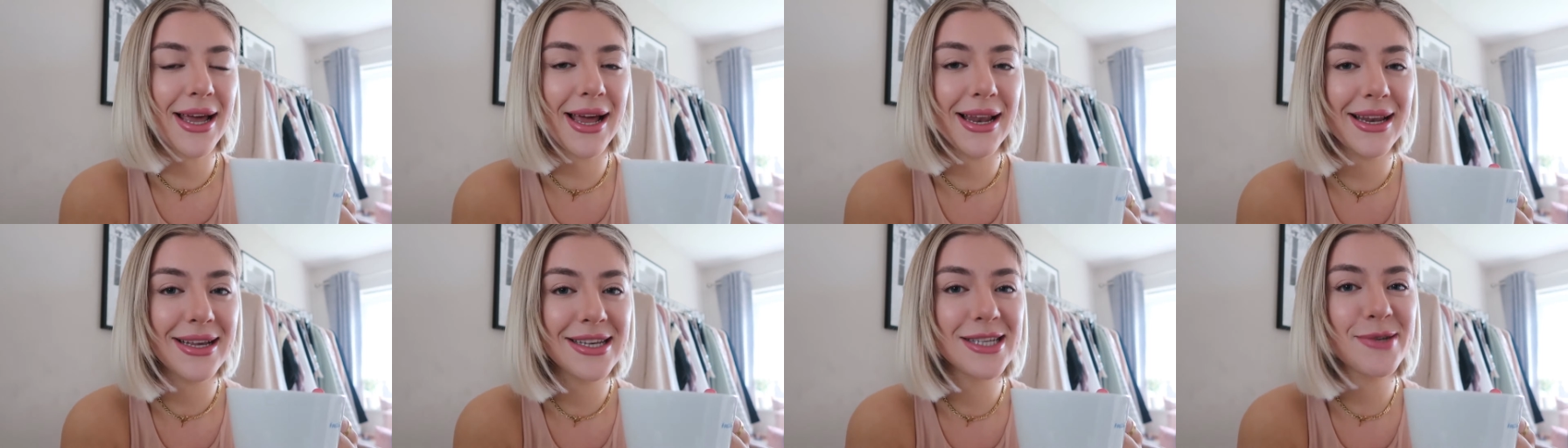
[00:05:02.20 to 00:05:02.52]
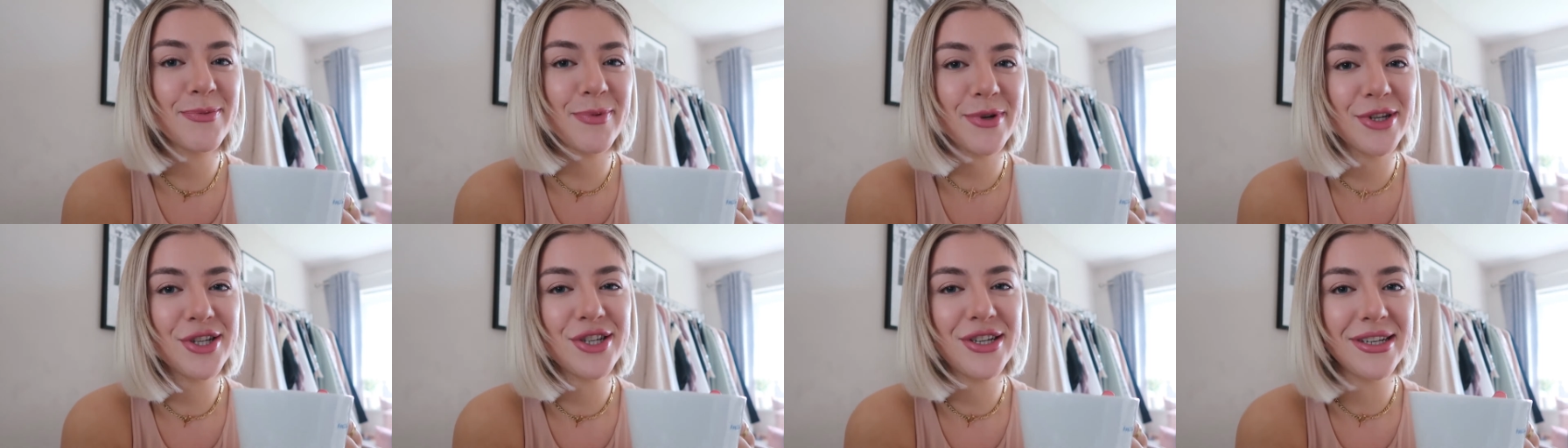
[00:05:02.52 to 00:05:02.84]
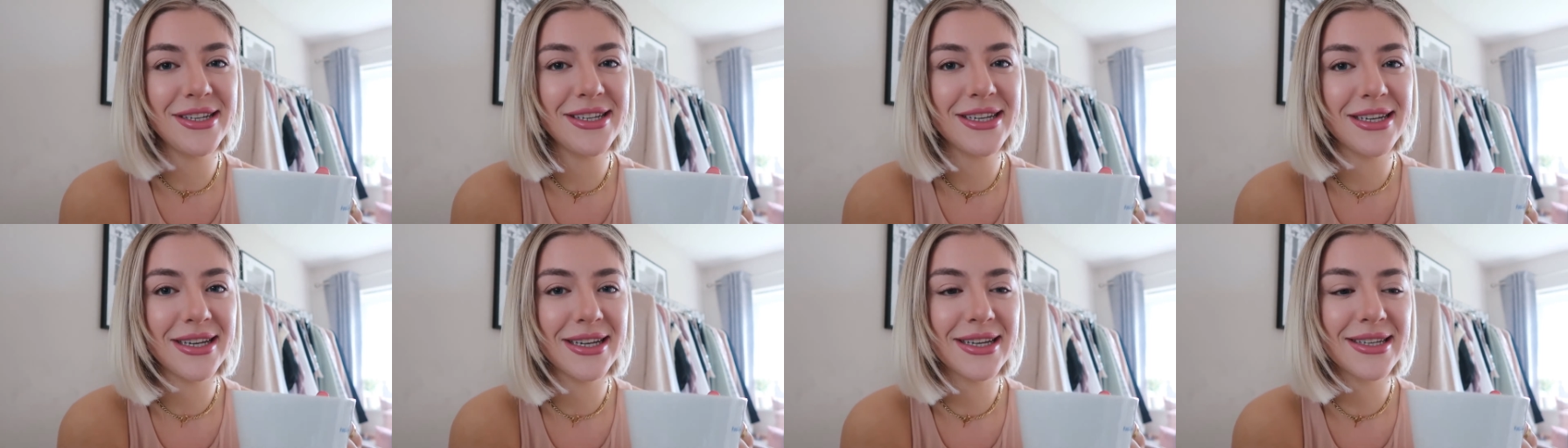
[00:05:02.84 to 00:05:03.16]
Alice, but
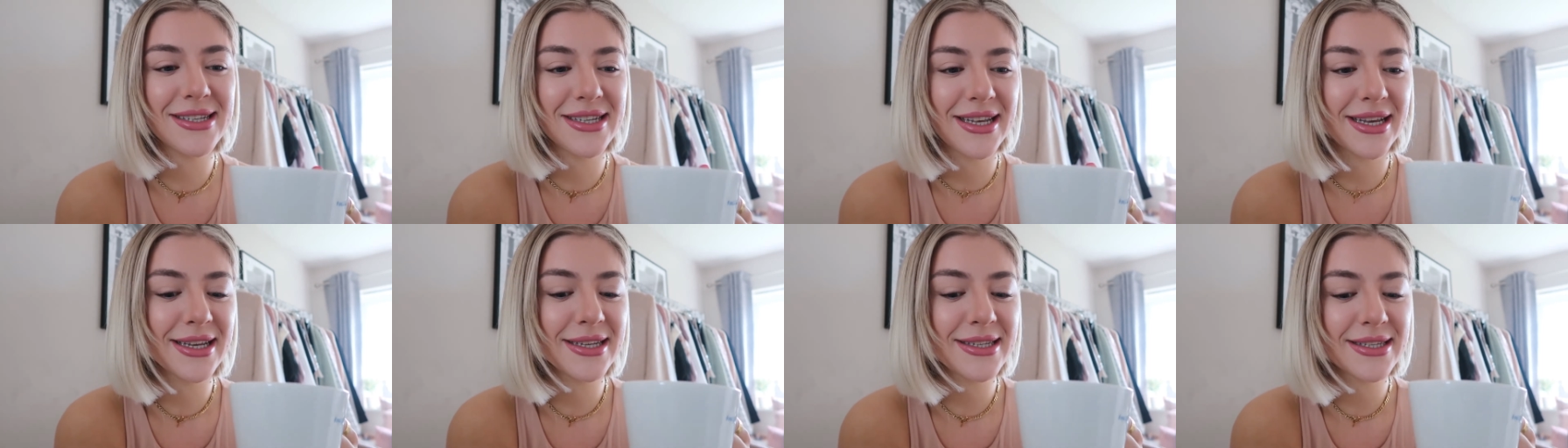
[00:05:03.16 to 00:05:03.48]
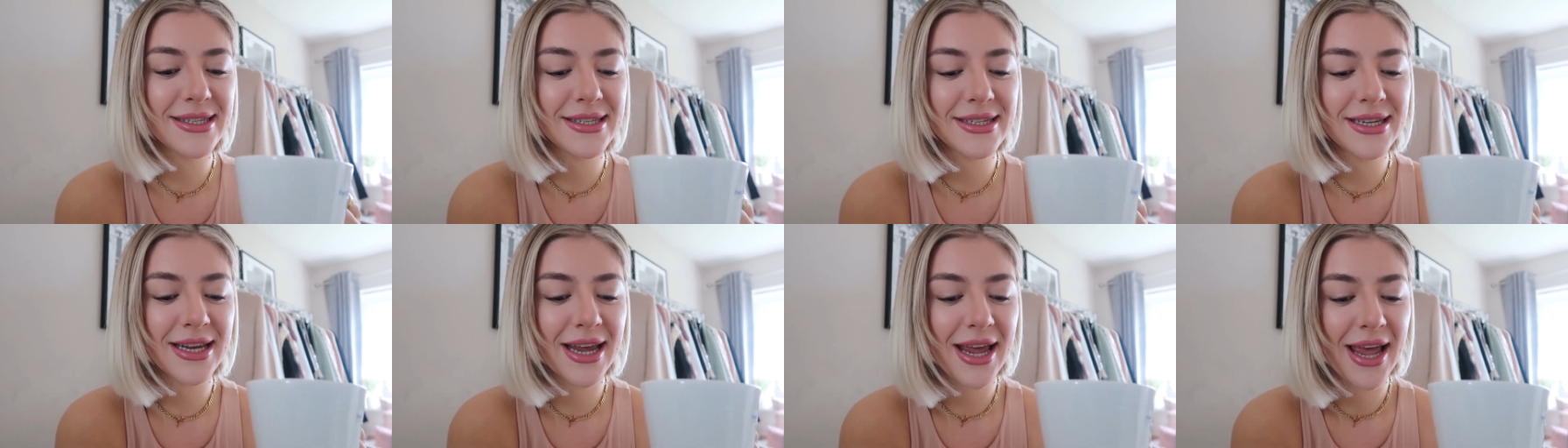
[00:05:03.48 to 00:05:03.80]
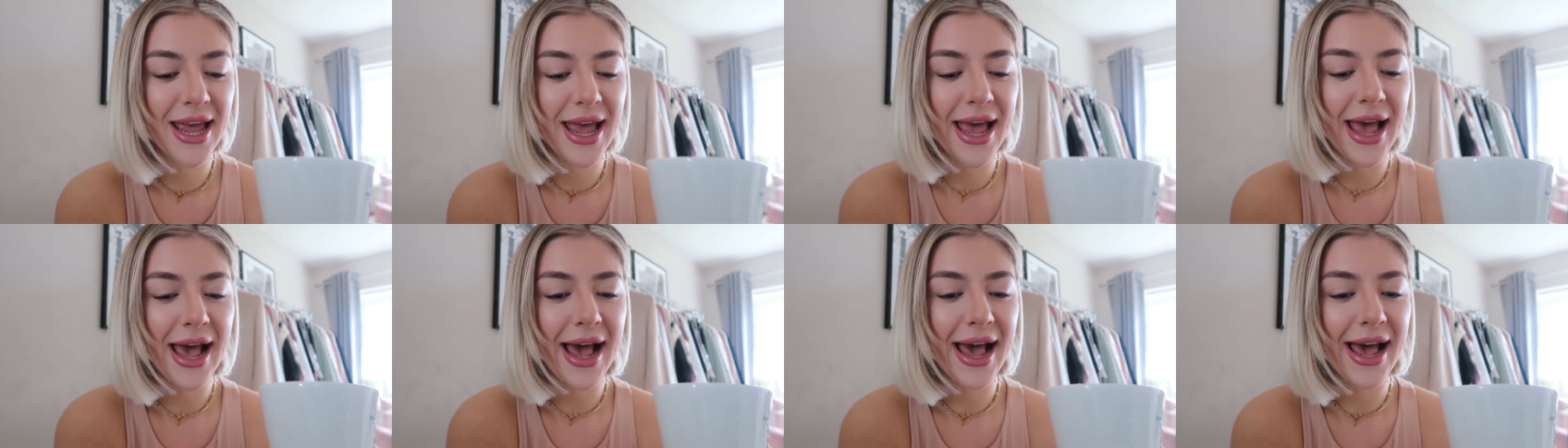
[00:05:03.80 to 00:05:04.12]
she did exist,
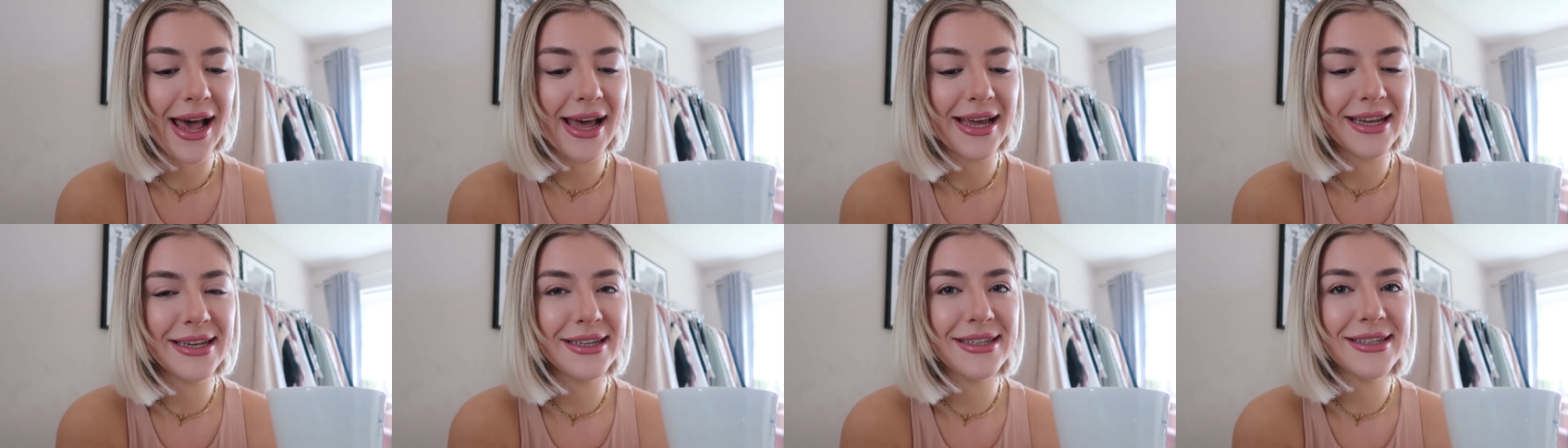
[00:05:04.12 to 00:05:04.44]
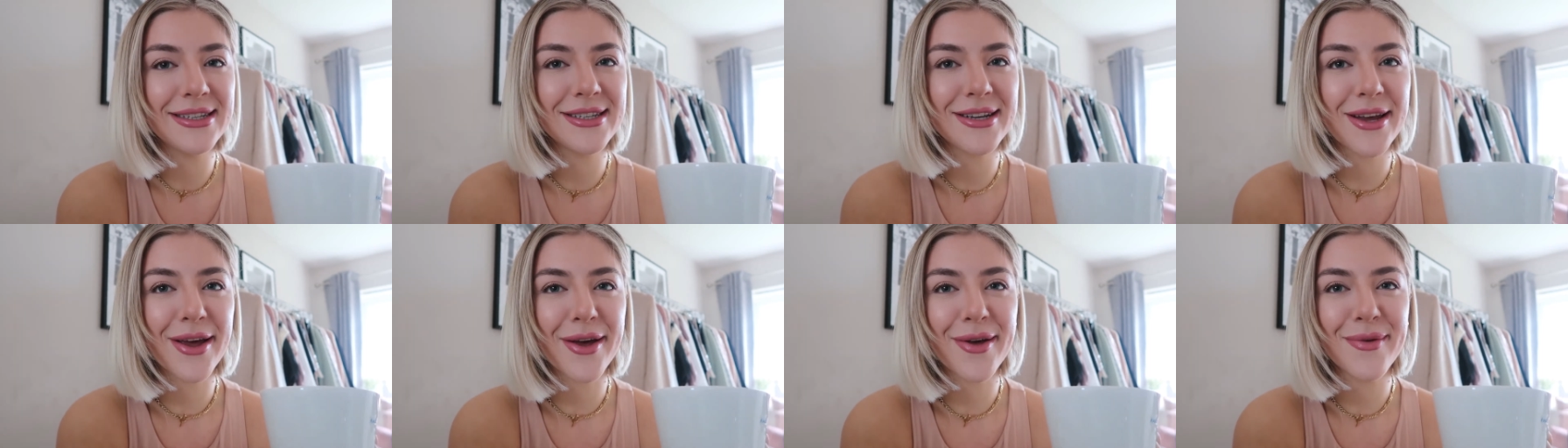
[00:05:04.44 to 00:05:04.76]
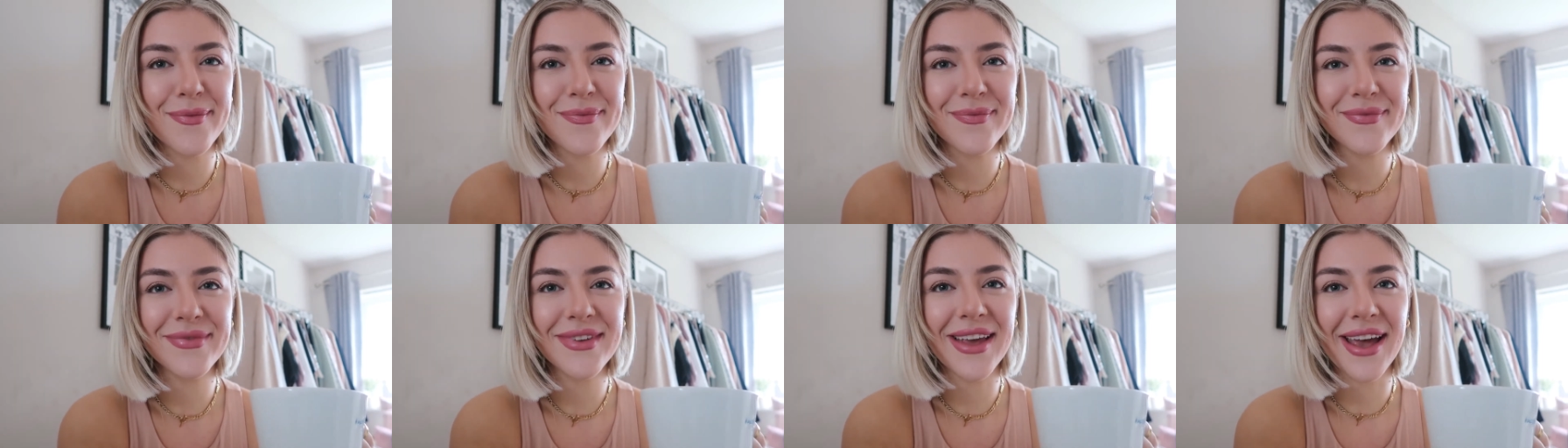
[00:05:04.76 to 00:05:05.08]
and
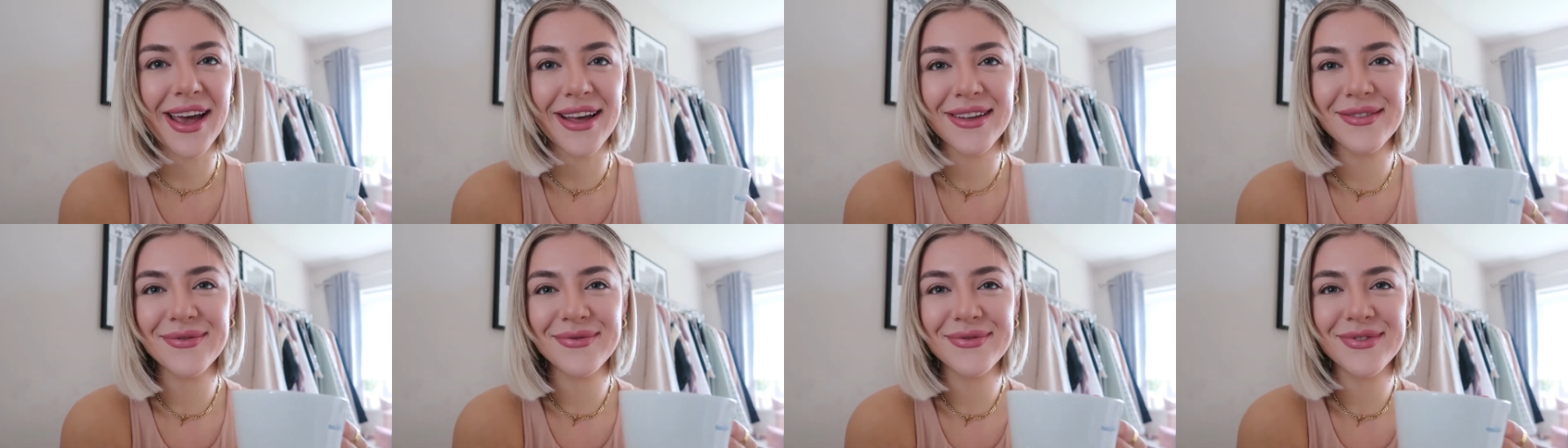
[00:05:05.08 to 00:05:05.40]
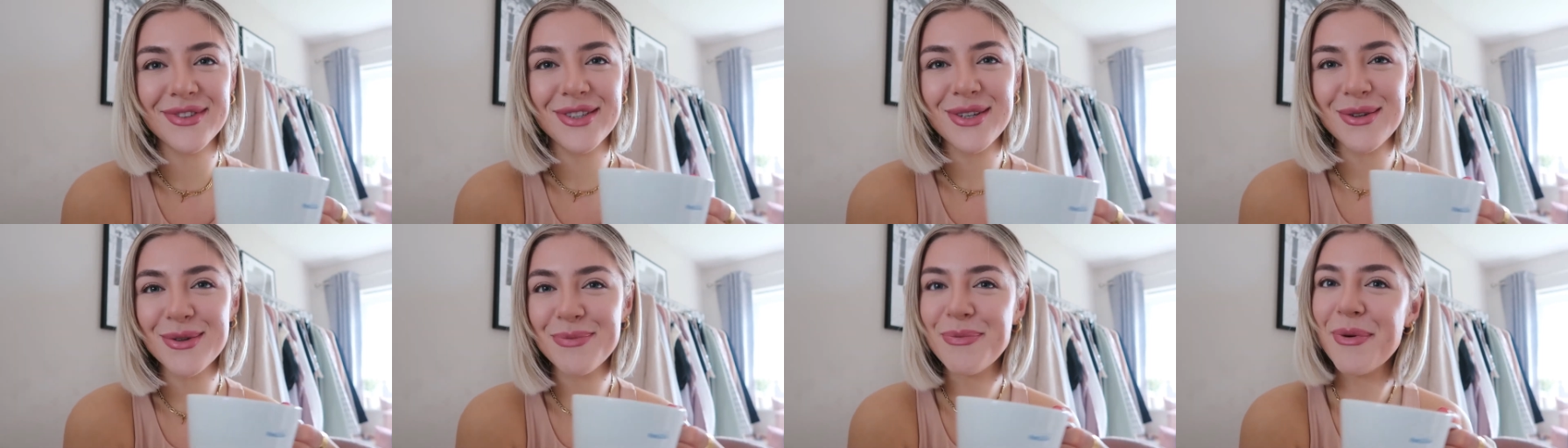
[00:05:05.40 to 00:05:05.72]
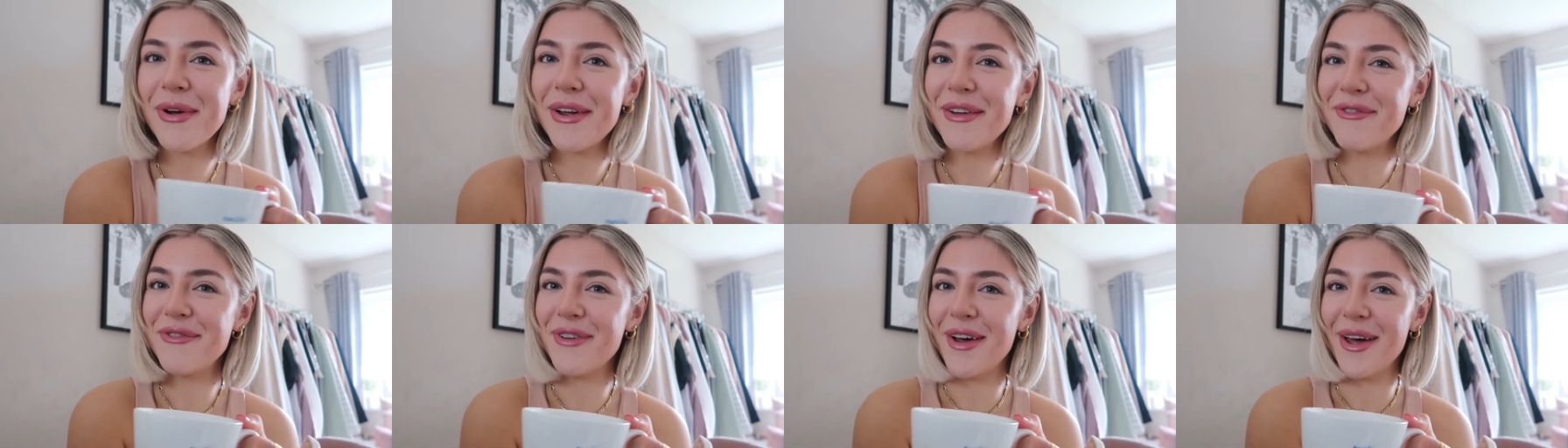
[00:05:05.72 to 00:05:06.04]
yeah, she was
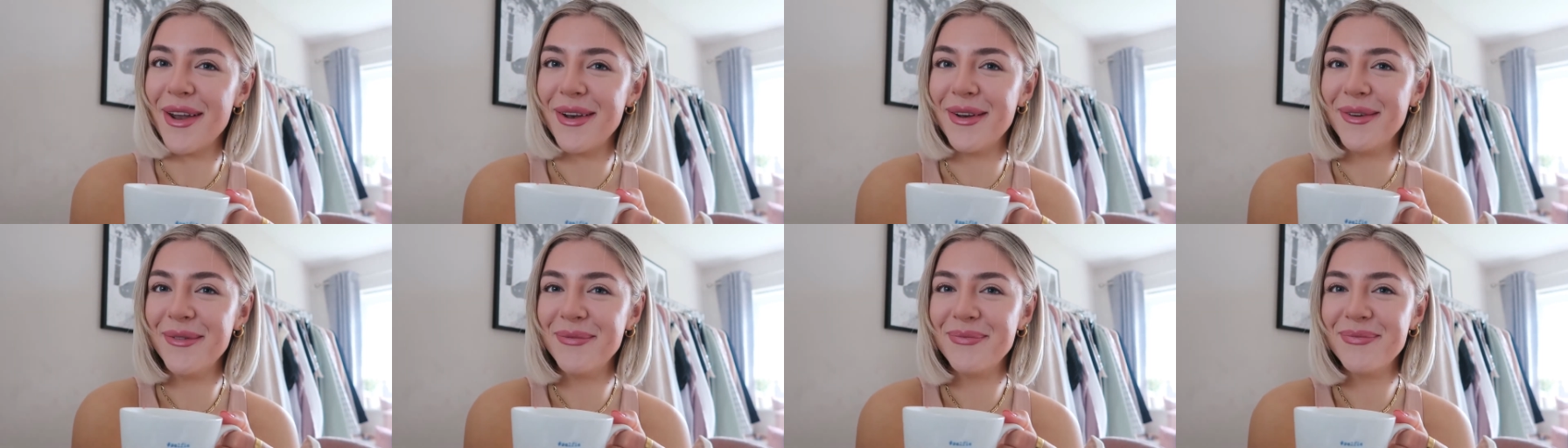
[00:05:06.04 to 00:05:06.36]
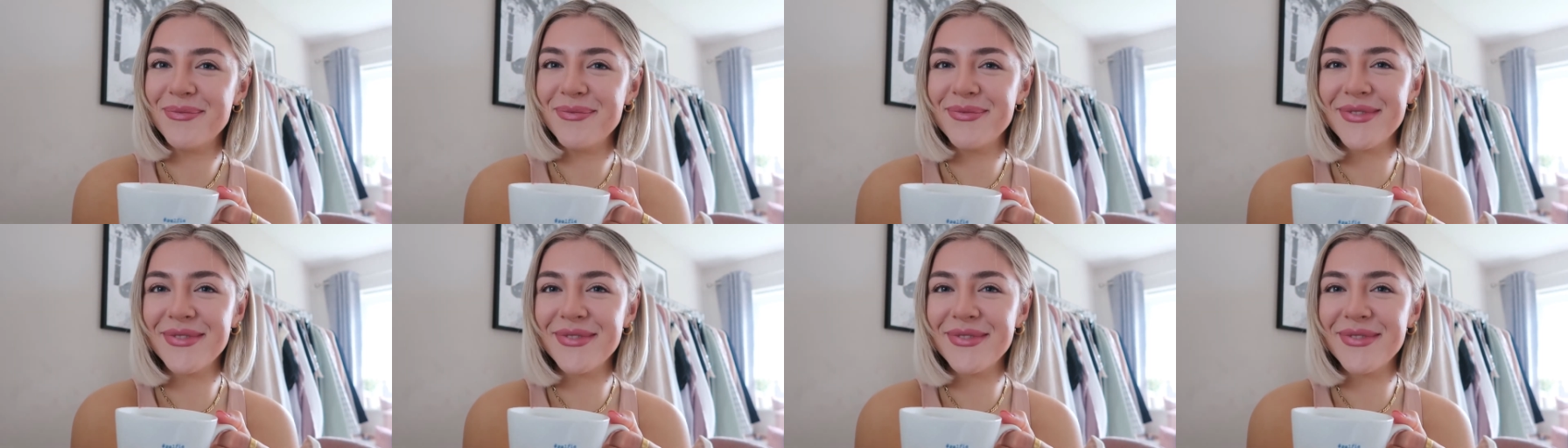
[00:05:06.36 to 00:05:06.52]
pretty fun.